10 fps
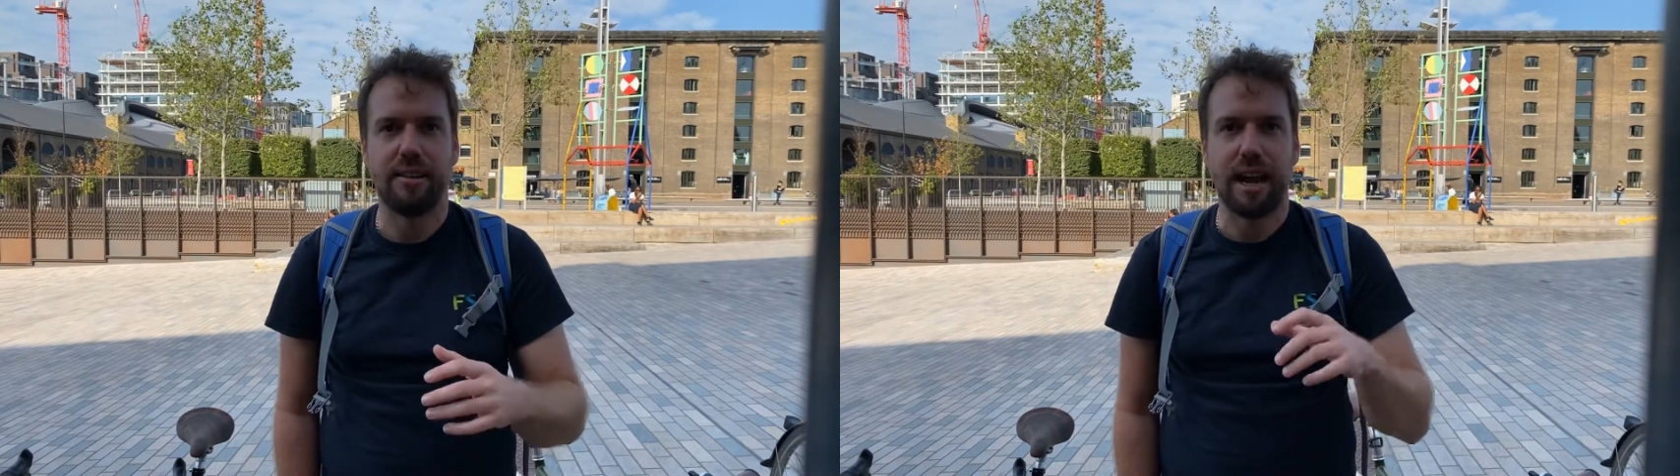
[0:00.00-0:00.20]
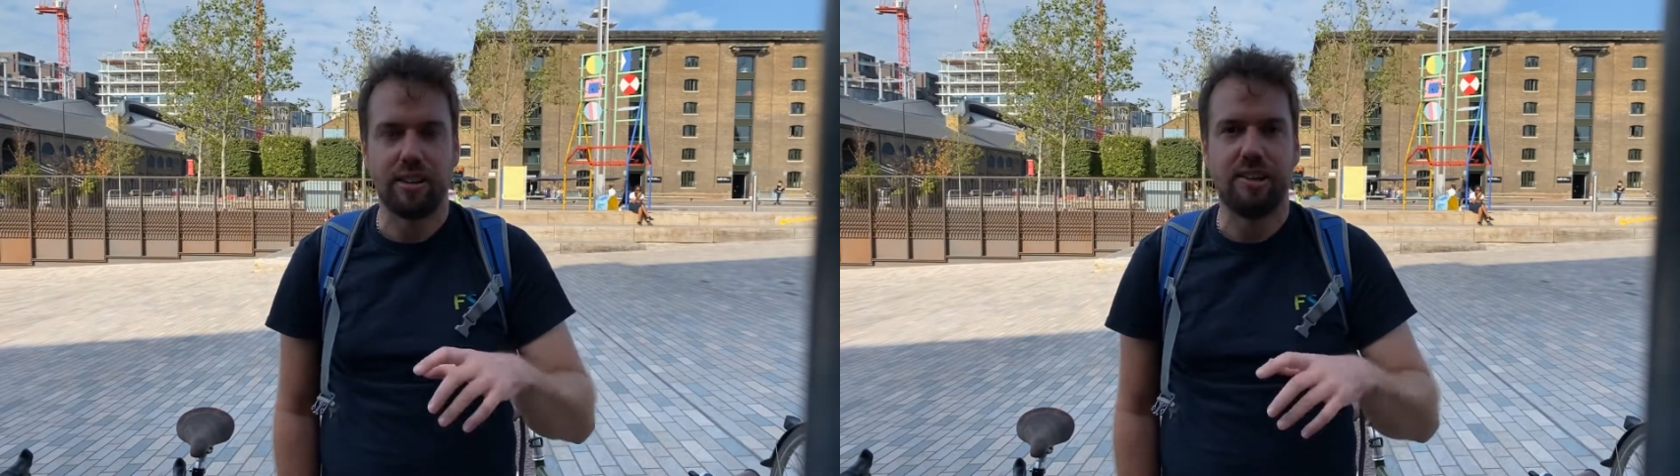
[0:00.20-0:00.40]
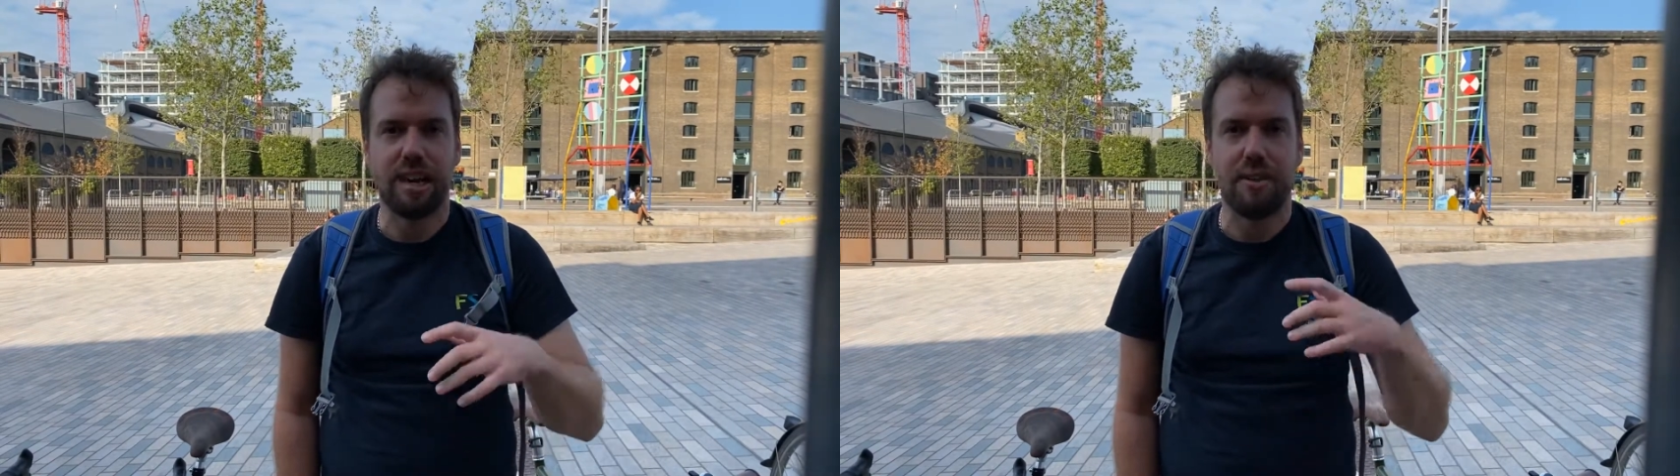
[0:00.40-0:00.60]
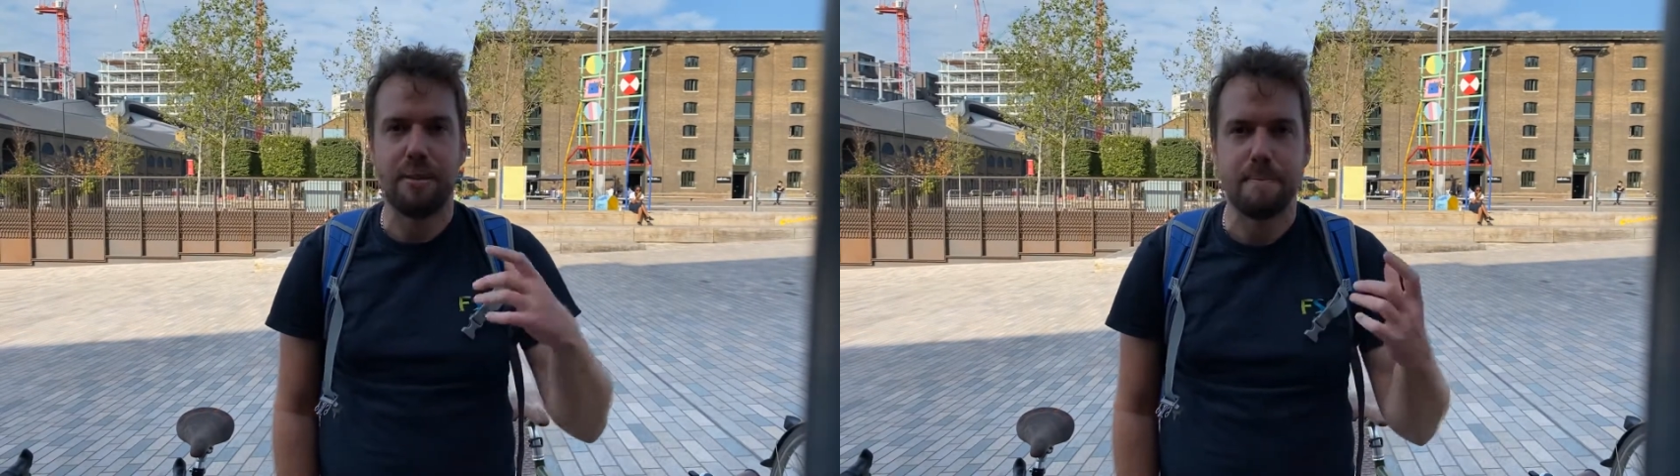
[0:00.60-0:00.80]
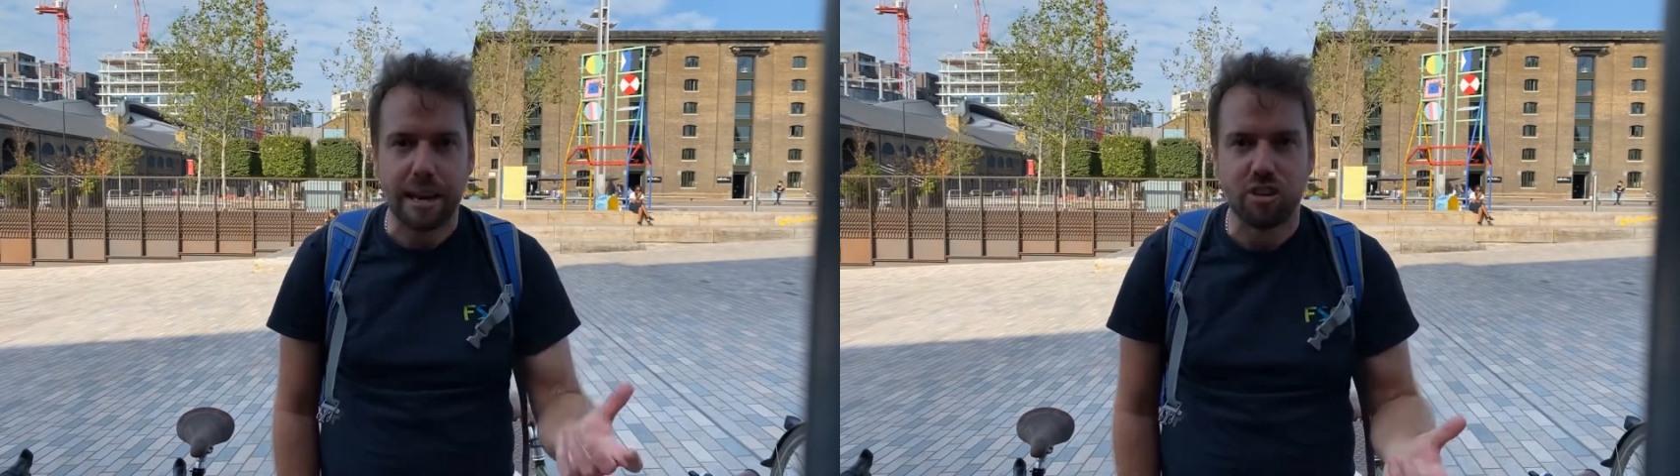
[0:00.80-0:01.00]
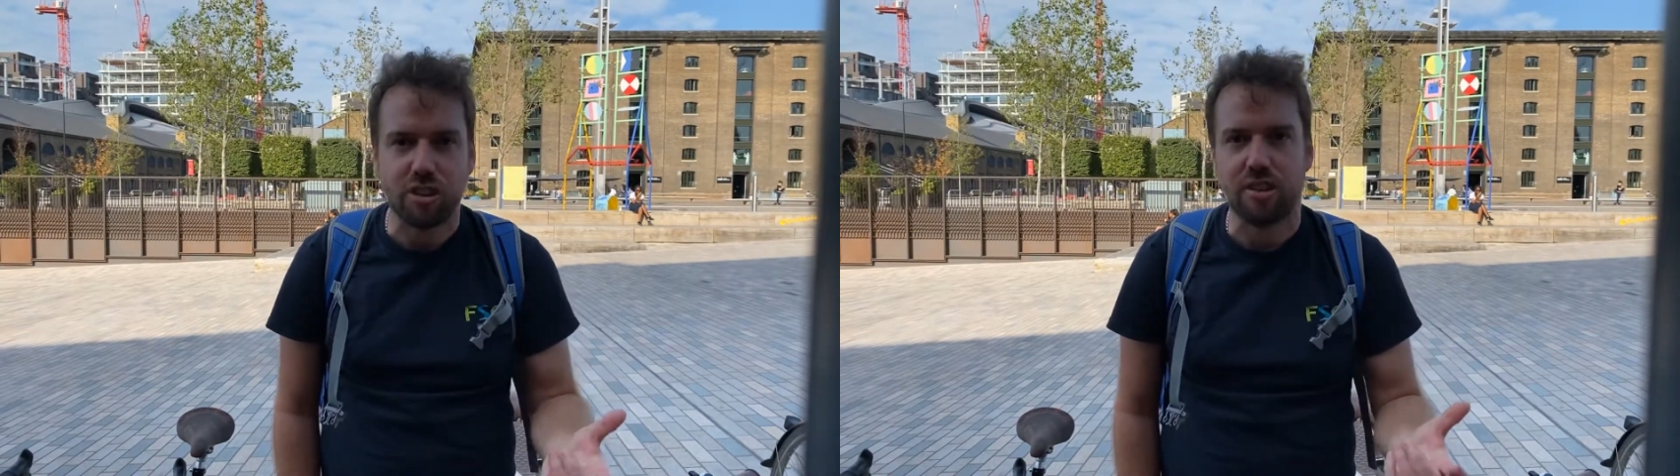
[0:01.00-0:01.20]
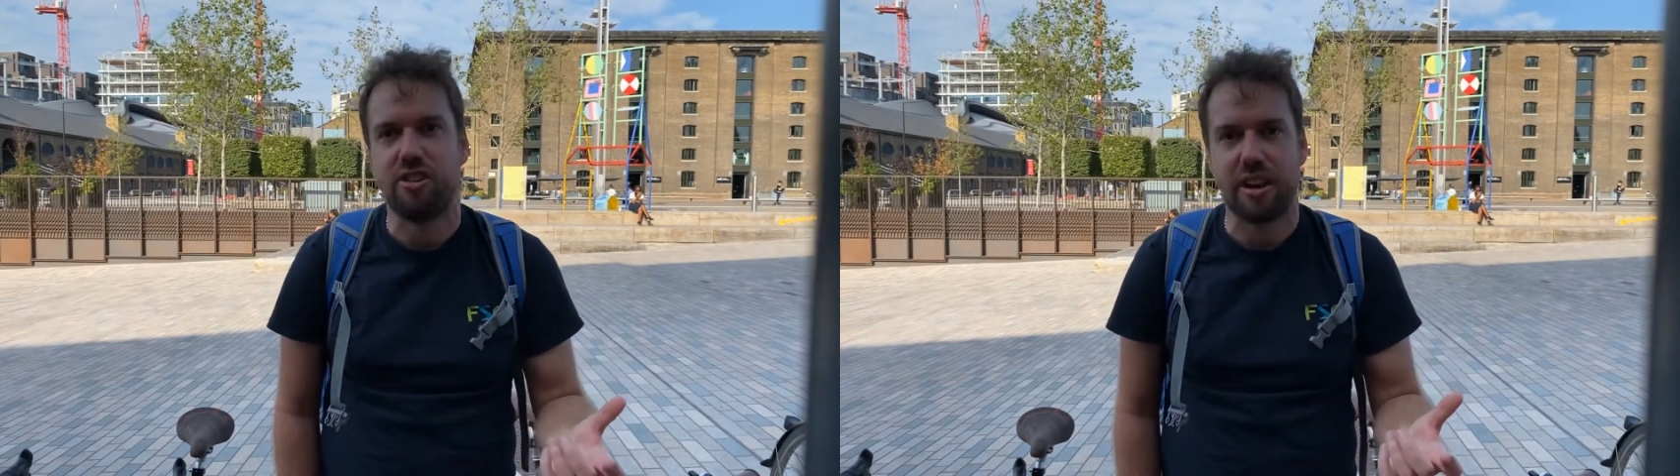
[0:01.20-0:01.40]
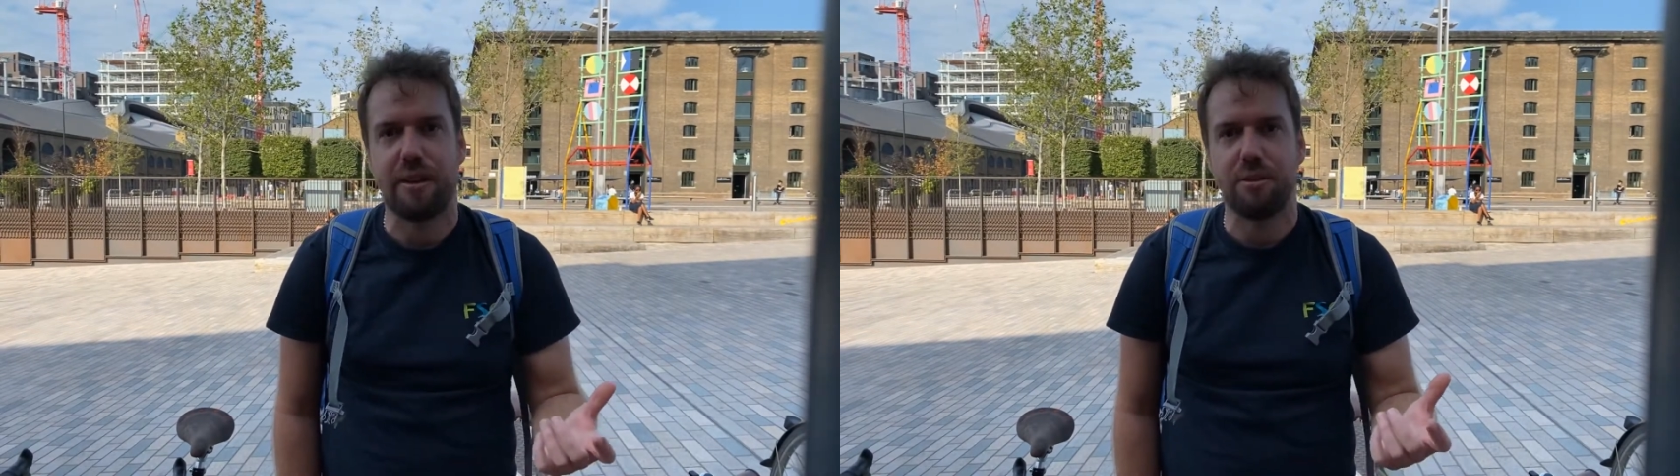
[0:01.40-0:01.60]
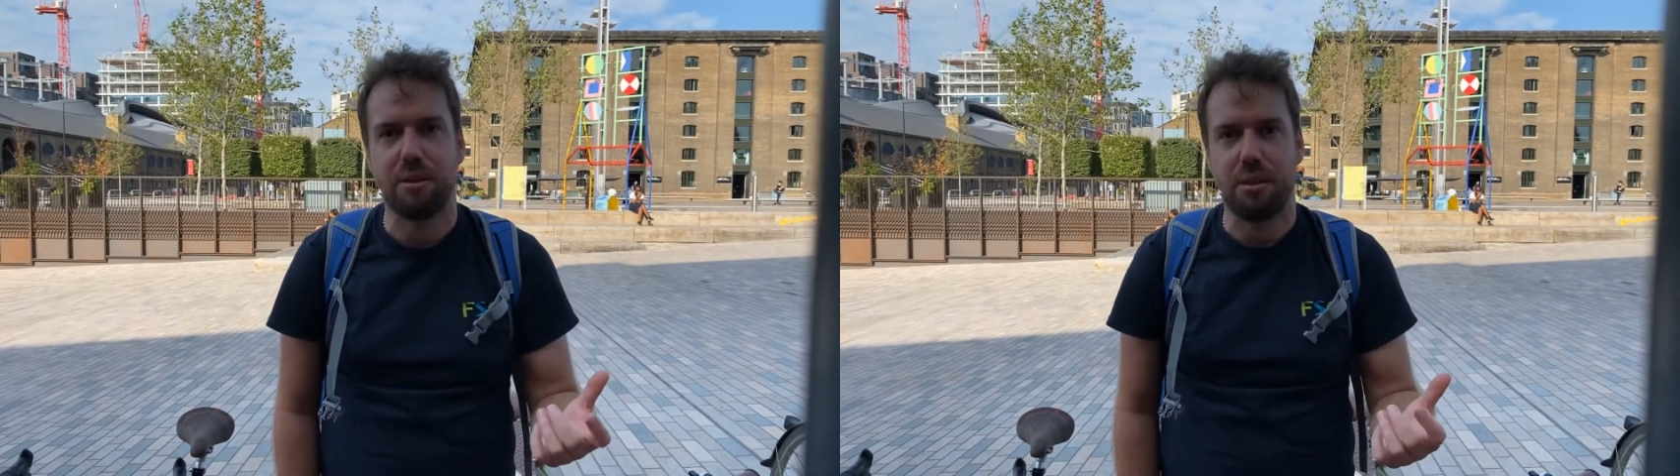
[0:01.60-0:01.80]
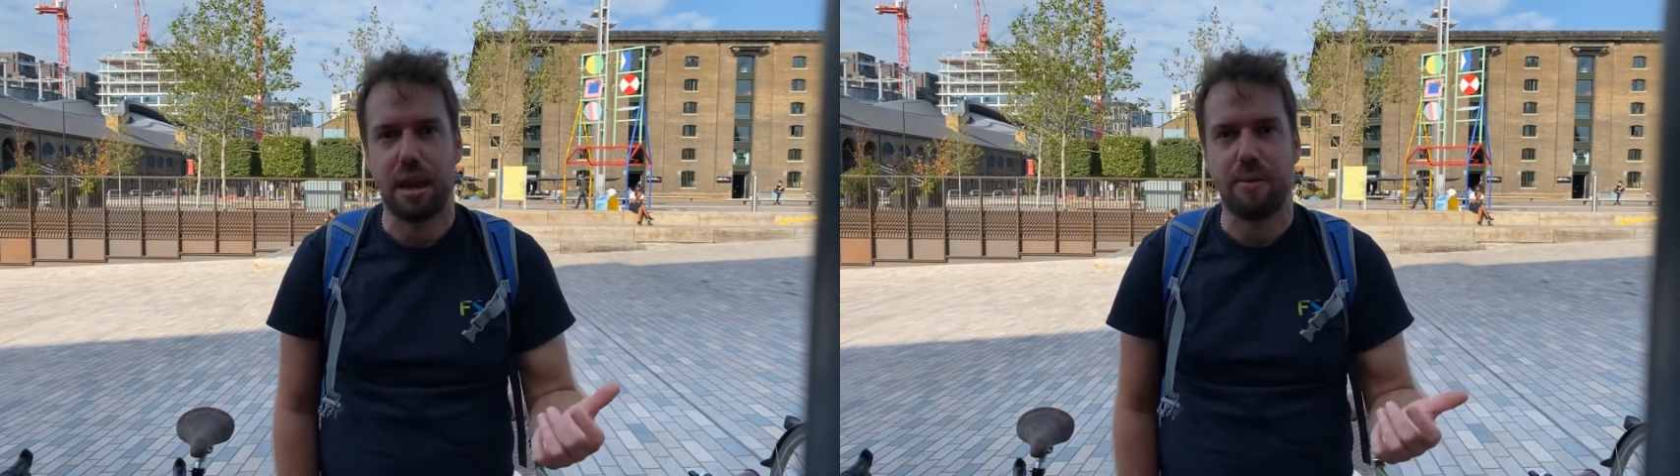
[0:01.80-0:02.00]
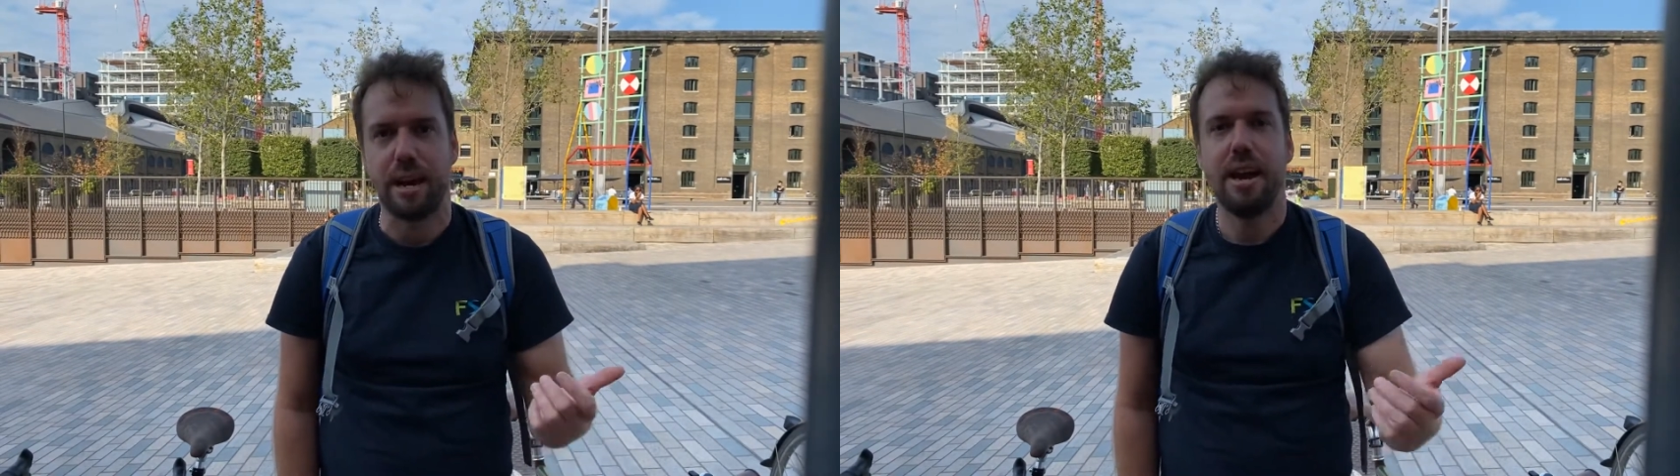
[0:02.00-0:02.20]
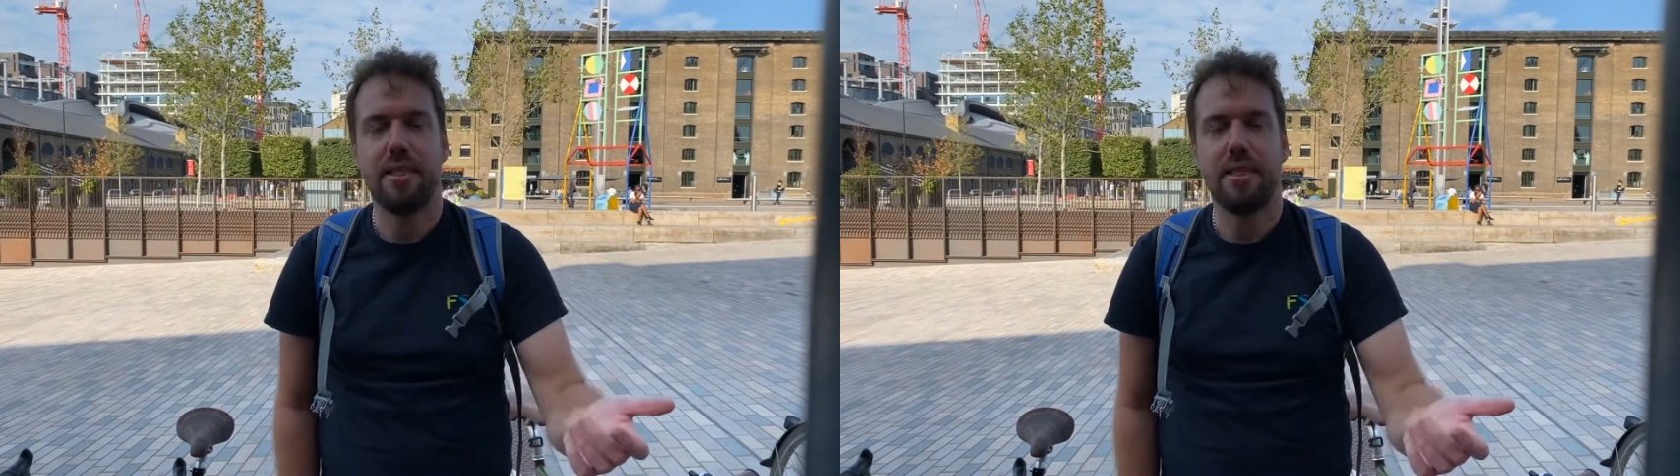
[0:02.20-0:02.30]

and actually seeing if it mentions the geographical theory.